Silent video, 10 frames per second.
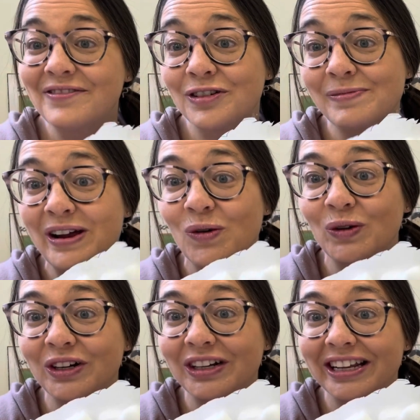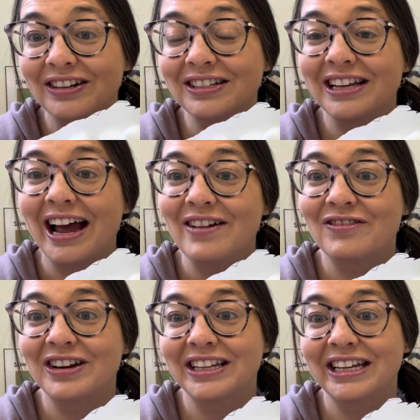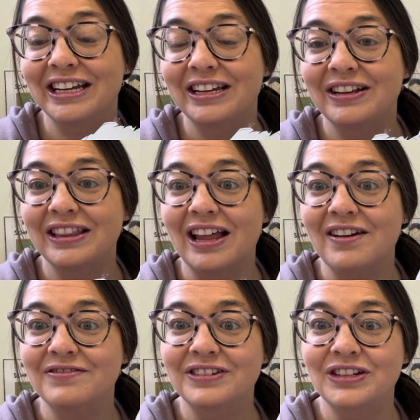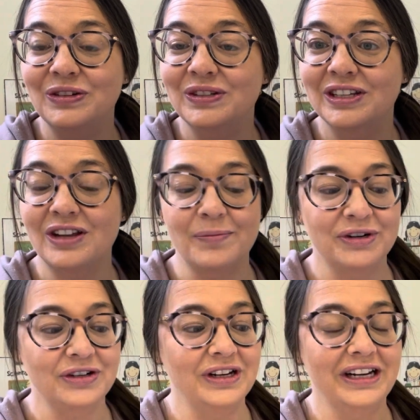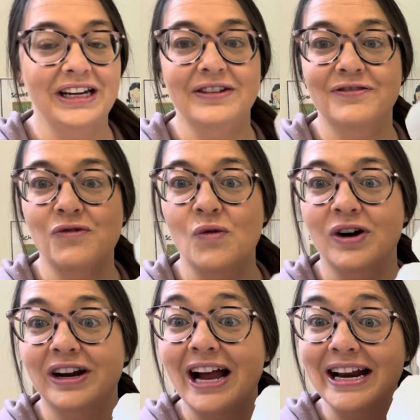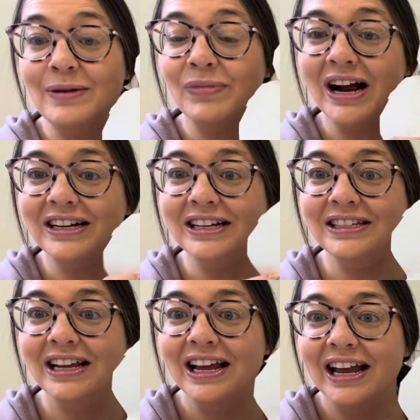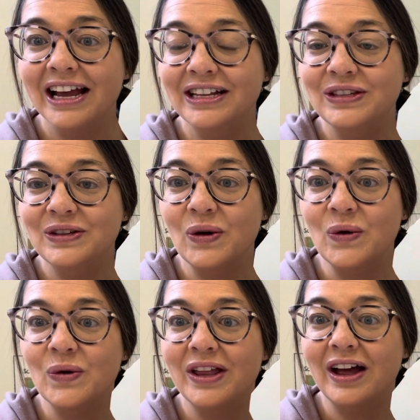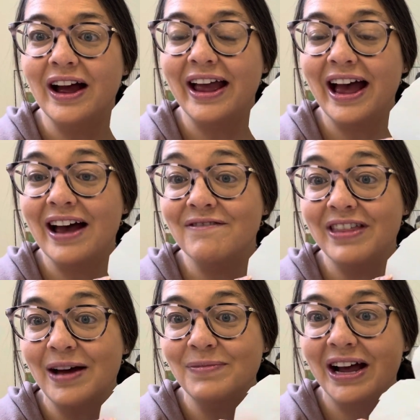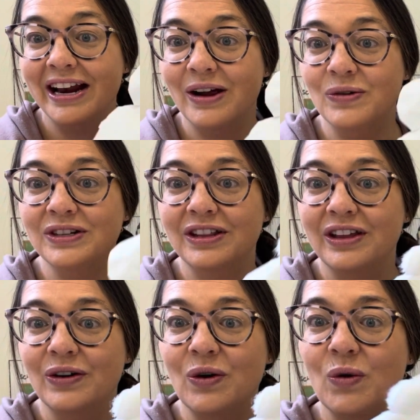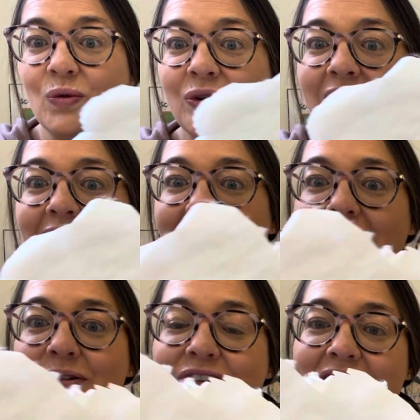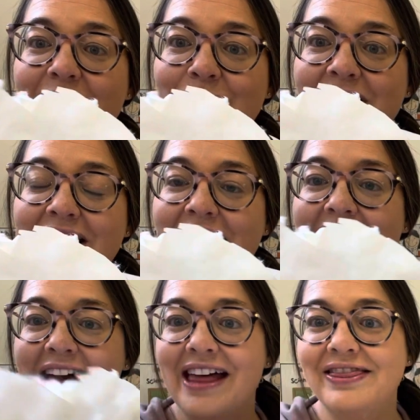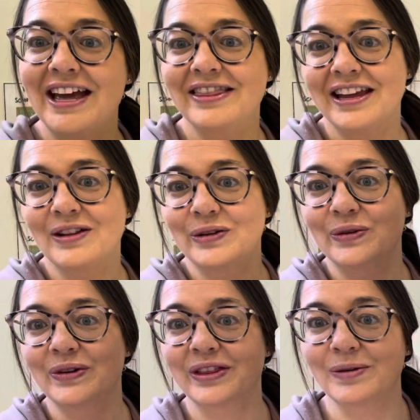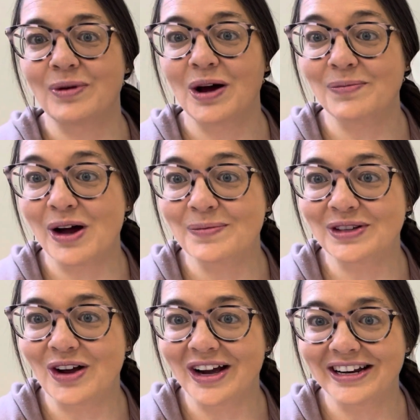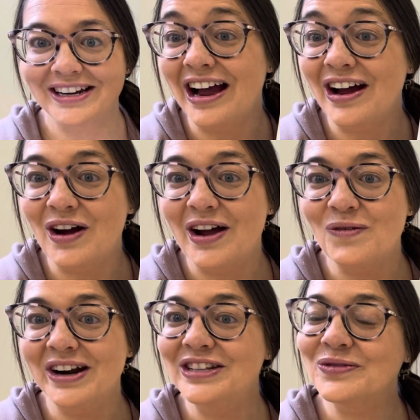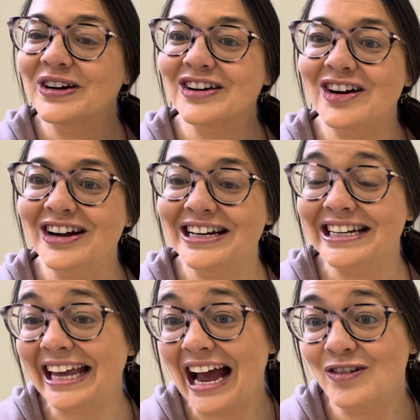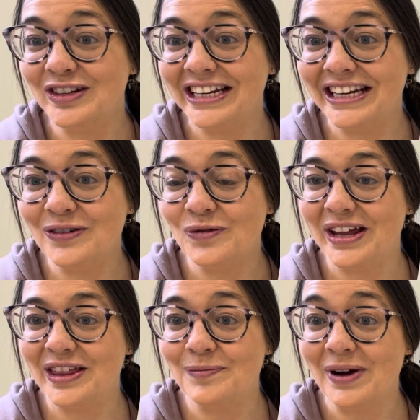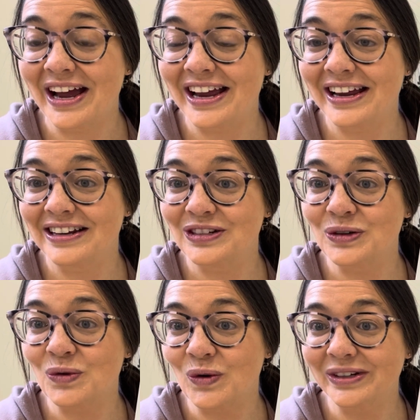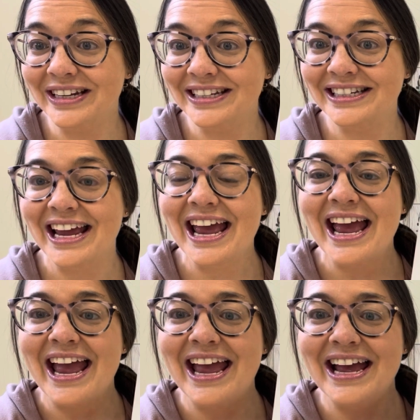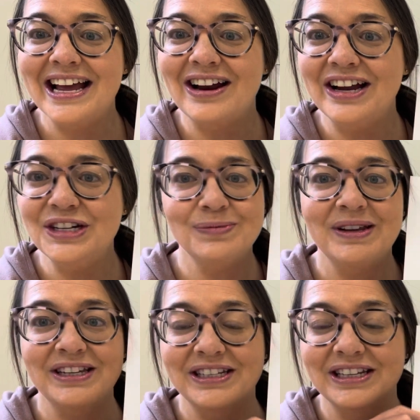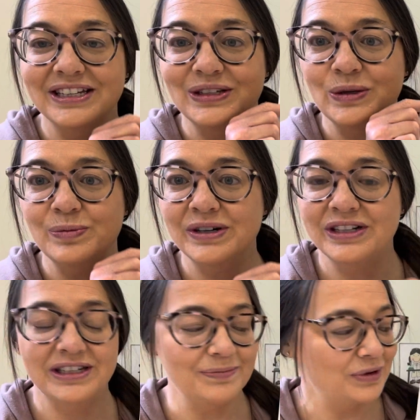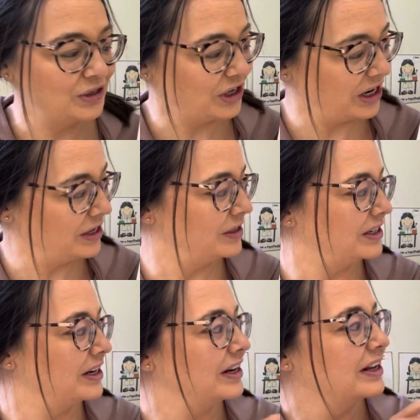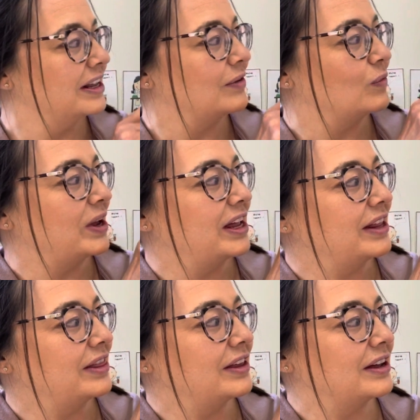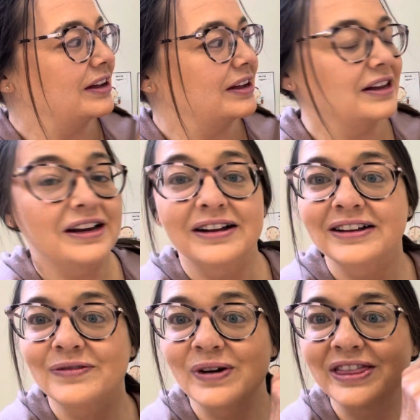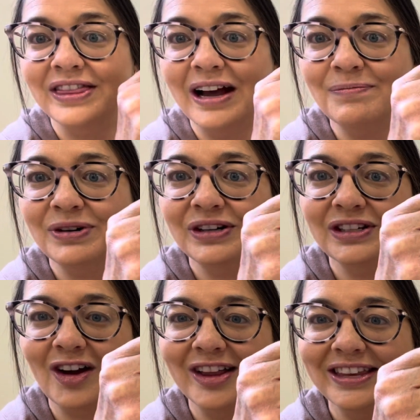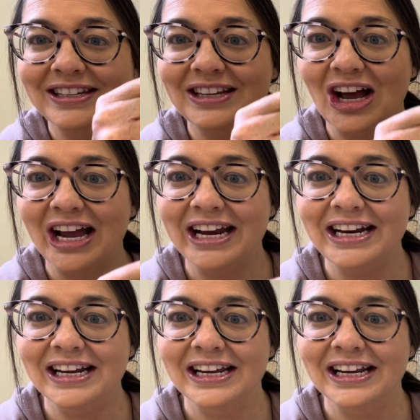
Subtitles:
for my older littles, I really love to use this opportunity for cutting practice. And so I have them cut out their own cloud shape, and then they glue their pom-poms on. I wanted to work on counting with my two oldest, and I just made this super simple chart with numbers on the side.